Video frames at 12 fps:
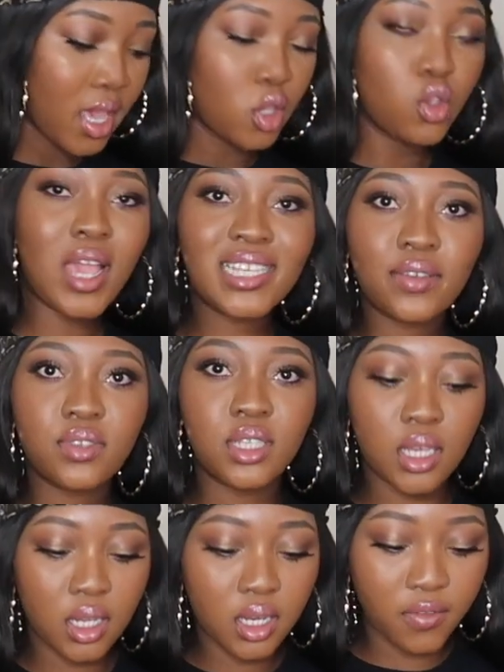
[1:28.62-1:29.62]
You guys have
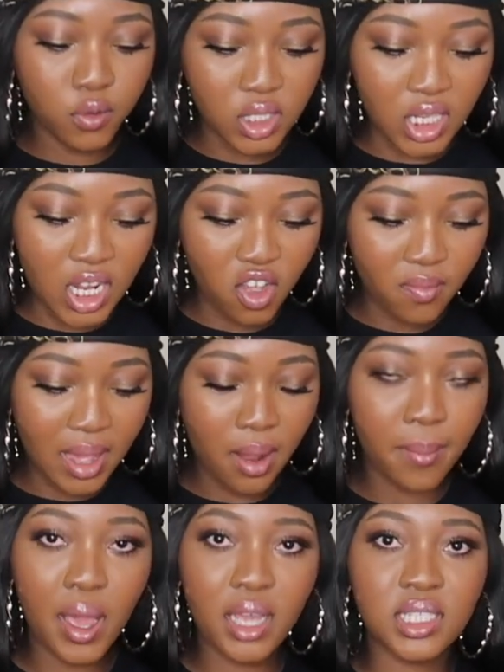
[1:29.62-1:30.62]
seen, if you've seen any of my
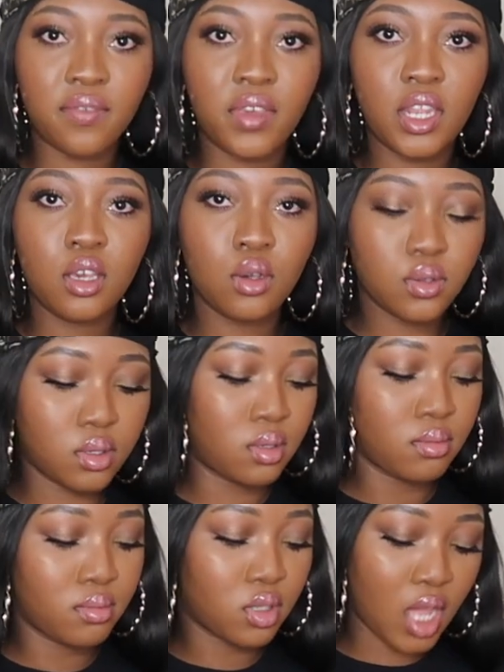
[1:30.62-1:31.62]
unboxing
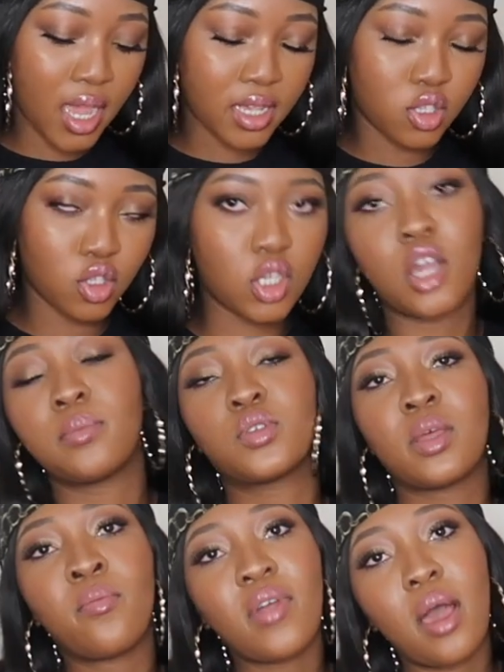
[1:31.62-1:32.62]
videos, StockX just comes
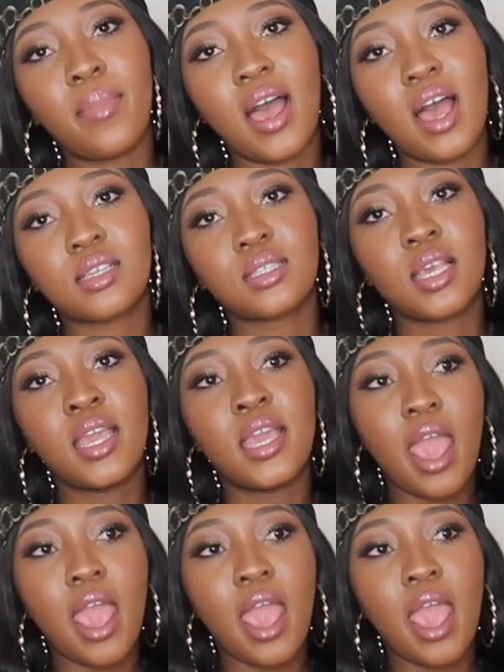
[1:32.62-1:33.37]
in a brown box,